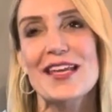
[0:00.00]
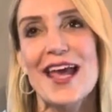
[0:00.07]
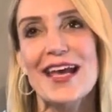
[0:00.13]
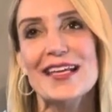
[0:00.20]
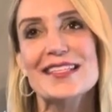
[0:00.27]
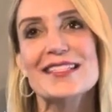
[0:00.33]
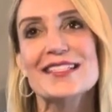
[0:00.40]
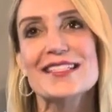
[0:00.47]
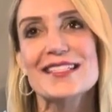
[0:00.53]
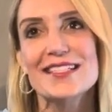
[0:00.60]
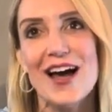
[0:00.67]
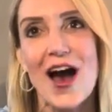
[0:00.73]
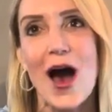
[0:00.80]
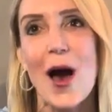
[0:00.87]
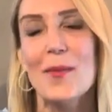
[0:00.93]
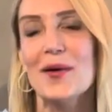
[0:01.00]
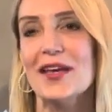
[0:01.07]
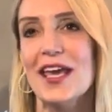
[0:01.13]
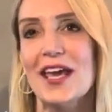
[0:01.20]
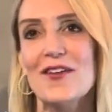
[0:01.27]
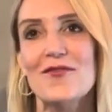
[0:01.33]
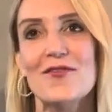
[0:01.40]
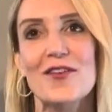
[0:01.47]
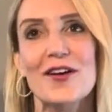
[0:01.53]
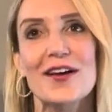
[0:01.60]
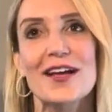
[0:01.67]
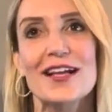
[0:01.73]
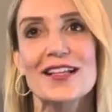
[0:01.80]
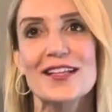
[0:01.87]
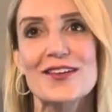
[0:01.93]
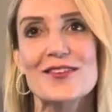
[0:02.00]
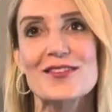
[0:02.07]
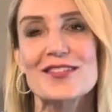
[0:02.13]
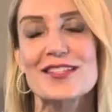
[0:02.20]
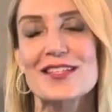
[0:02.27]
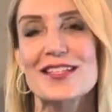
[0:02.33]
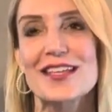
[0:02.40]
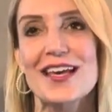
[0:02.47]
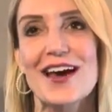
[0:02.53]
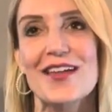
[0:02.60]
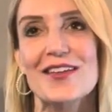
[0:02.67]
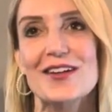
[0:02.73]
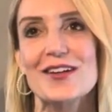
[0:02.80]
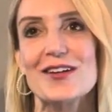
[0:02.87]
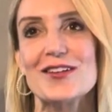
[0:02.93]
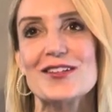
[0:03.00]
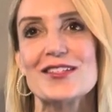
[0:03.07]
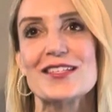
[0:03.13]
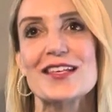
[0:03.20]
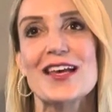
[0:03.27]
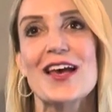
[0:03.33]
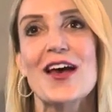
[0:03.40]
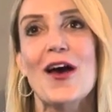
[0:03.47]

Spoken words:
next stop, again, very close to the others,